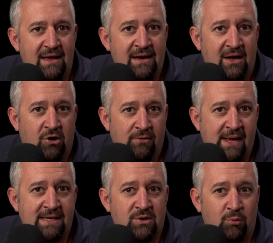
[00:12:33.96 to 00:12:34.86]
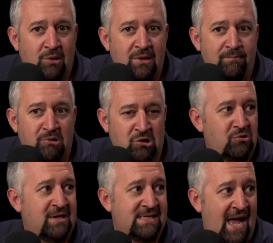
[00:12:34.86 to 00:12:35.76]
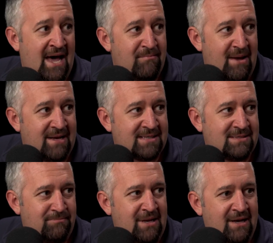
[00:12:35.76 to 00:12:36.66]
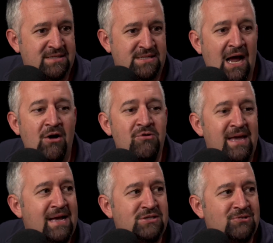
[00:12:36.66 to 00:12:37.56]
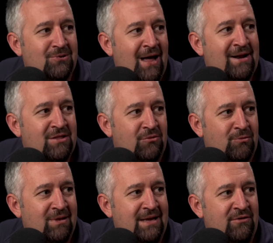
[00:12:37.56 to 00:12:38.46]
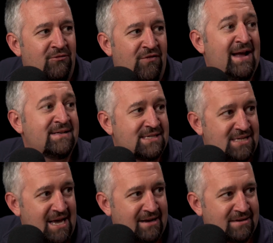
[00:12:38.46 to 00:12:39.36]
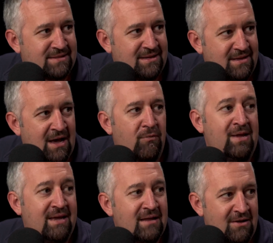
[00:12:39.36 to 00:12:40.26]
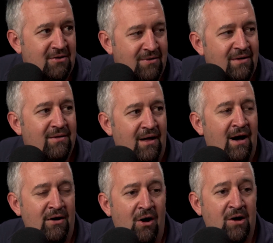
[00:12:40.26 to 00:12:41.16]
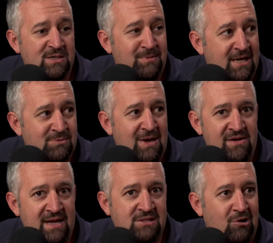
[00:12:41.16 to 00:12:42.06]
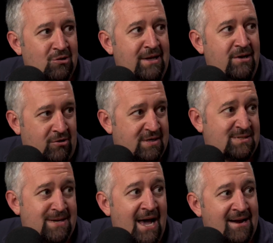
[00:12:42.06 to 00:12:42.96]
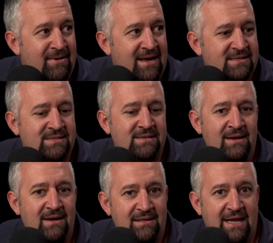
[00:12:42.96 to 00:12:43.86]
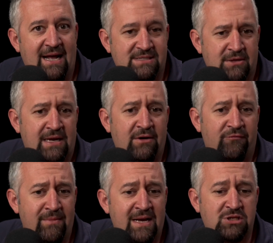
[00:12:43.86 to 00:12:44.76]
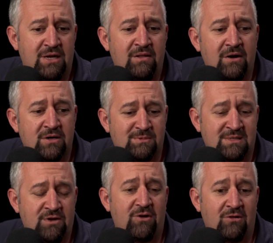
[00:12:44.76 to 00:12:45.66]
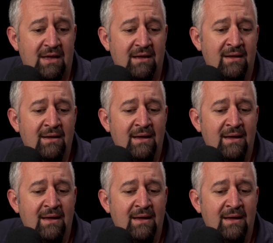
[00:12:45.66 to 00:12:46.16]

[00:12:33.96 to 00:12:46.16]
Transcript: And it creates a really polluted database because now you can't do a lot of the really advanced things that we can do on ours because we have a nice, clean, crisp database that has all that information in there specifically.